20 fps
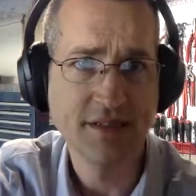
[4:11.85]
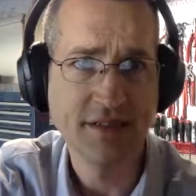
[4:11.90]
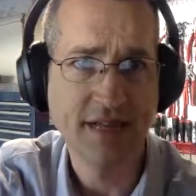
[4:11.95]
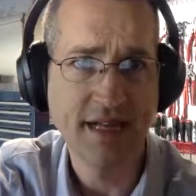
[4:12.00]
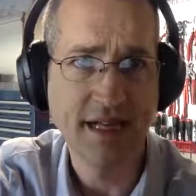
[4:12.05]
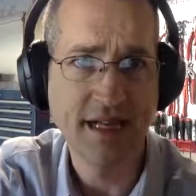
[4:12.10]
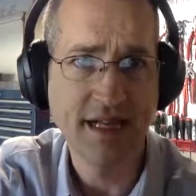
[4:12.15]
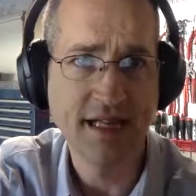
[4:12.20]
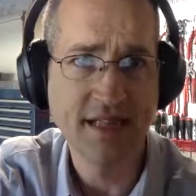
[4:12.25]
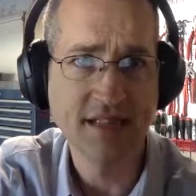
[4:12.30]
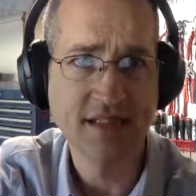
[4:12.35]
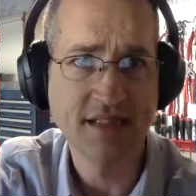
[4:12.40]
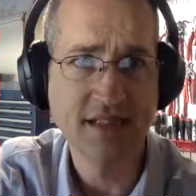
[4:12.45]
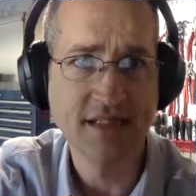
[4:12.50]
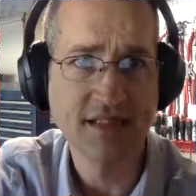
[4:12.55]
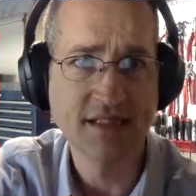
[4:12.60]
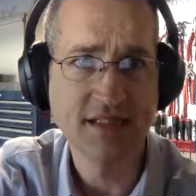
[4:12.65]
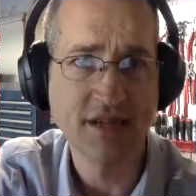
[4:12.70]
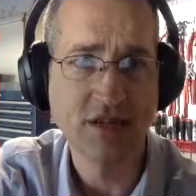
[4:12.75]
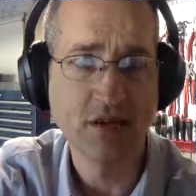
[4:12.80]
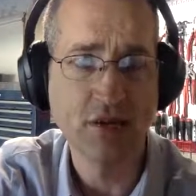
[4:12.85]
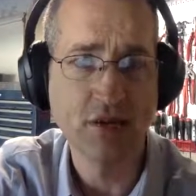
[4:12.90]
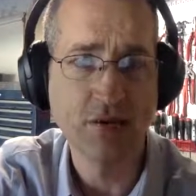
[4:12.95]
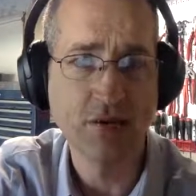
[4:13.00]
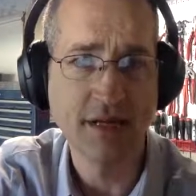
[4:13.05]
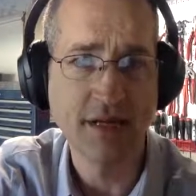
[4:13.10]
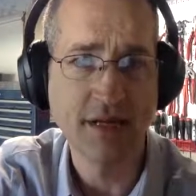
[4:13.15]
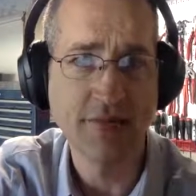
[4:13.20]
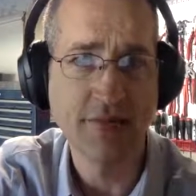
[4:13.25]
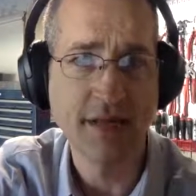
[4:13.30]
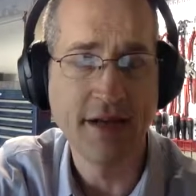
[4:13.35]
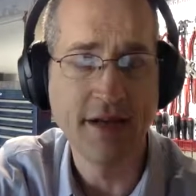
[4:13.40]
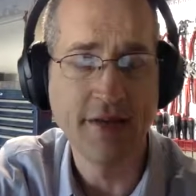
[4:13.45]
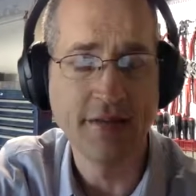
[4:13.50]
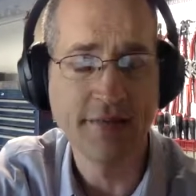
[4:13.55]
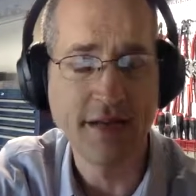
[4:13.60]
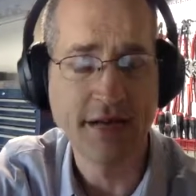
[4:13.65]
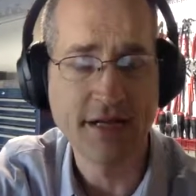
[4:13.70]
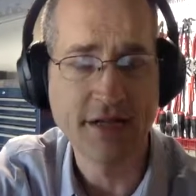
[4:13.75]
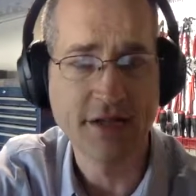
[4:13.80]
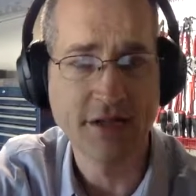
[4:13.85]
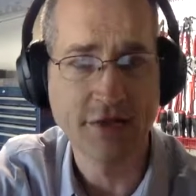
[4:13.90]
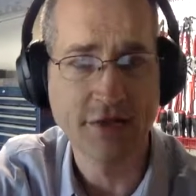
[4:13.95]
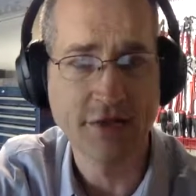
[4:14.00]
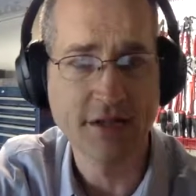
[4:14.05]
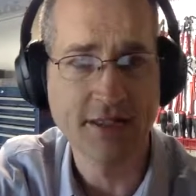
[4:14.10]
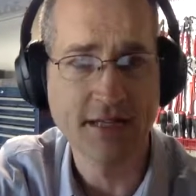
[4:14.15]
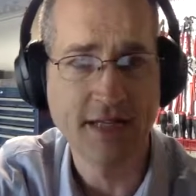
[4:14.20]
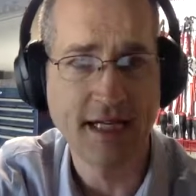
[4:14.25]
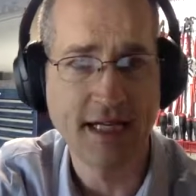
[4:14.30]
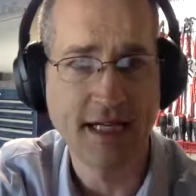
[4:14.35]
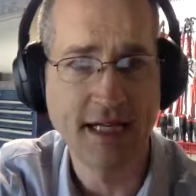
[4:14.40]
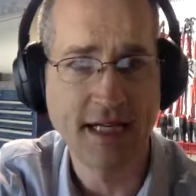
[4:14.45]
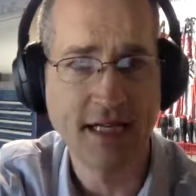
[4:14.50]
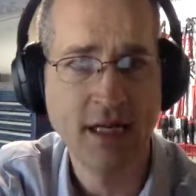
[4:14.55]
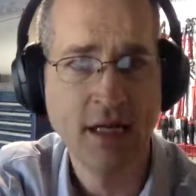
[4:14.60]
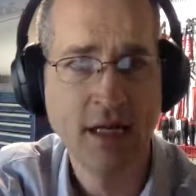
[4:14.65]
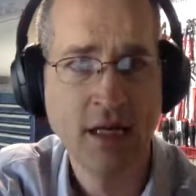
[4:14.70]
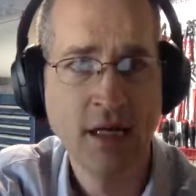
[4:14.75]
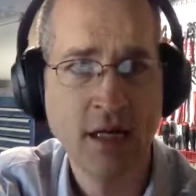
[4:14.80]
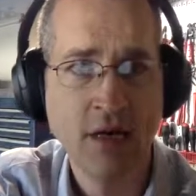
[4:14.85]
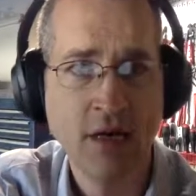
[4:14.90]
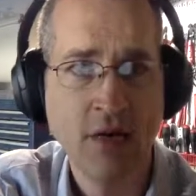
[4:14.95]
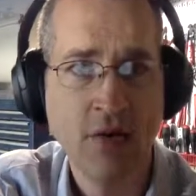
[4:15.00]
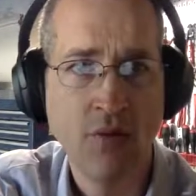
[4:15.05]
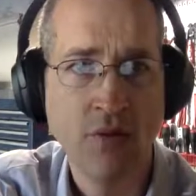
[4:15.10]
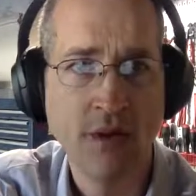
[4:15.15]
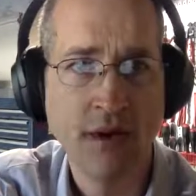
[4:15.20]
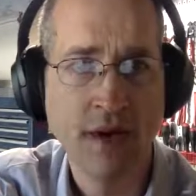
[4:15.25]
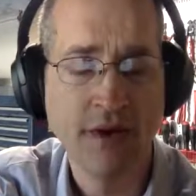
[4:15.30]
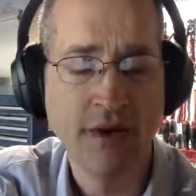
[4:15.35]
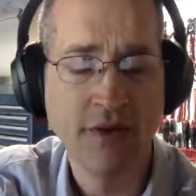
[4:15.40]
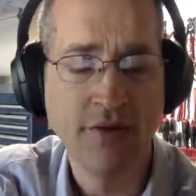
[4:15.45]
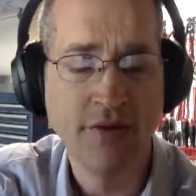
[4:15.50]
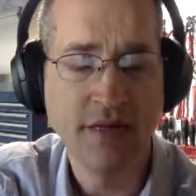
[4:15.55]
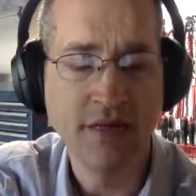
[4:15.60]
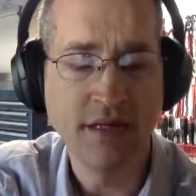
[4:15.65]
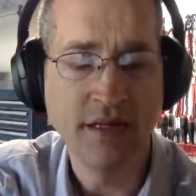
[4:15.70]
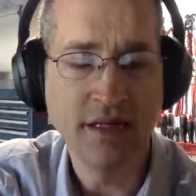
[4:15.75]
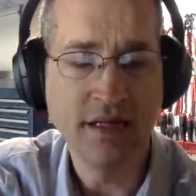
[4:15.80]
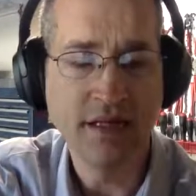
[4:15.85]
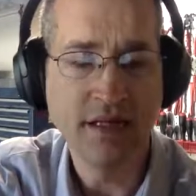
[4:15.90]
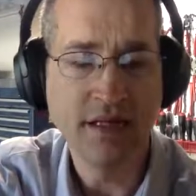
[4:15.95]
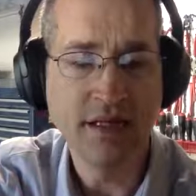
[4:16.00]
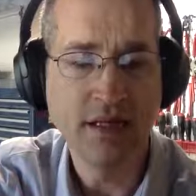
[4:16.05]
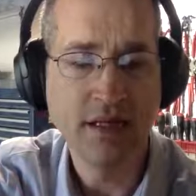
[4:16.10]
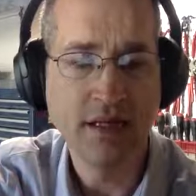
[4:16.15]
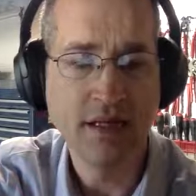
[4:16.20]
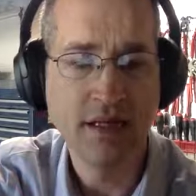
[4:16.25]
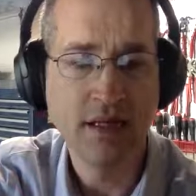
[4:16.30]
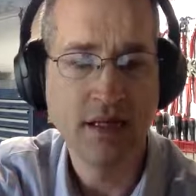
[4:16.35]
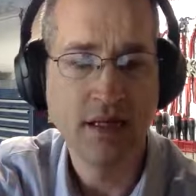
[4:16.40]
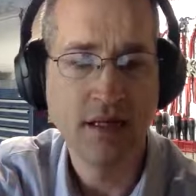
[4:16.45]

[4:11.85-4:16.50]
They exist only in manufacturer stock, where the